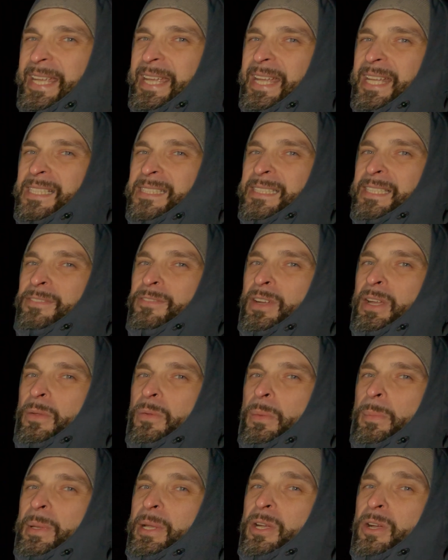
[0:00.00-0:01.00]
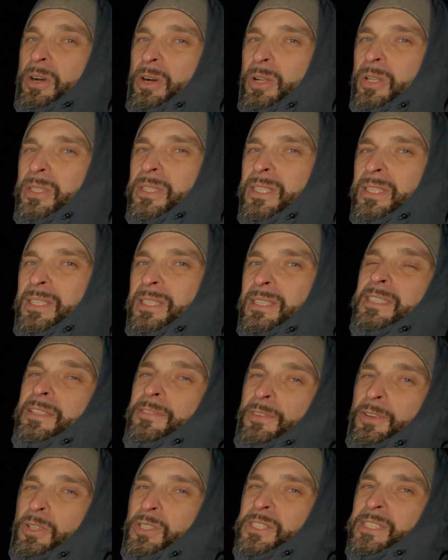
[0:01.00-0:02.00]
case, if I will be cold, the
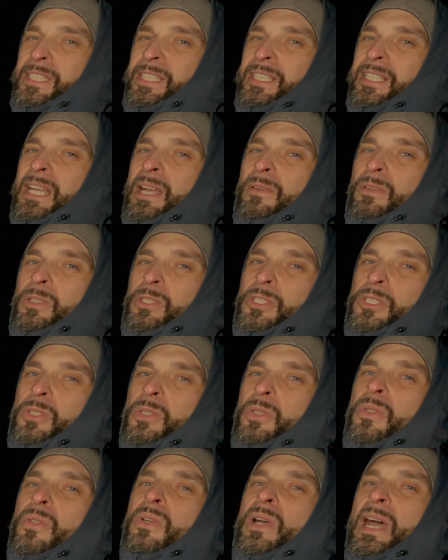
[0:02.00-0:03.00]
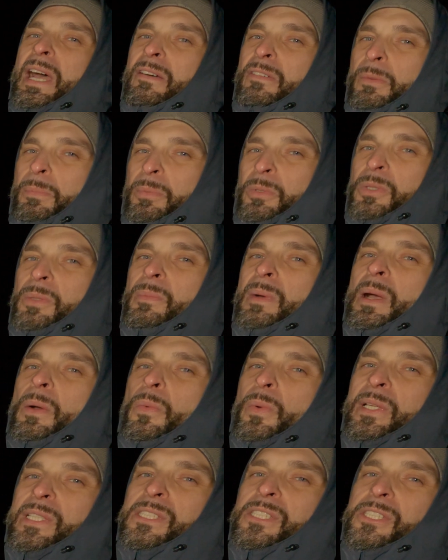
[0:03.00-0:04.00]
first thing I will do, I will put my
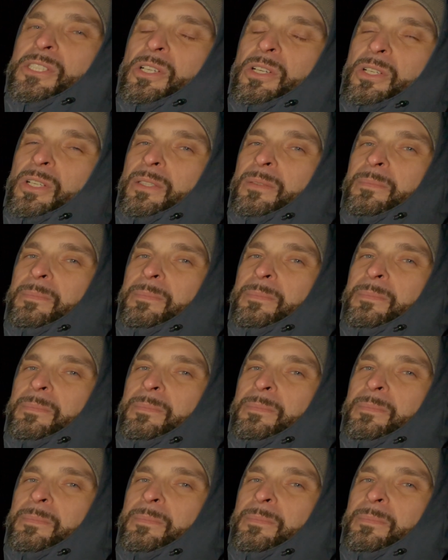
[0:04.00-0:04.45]
windsock,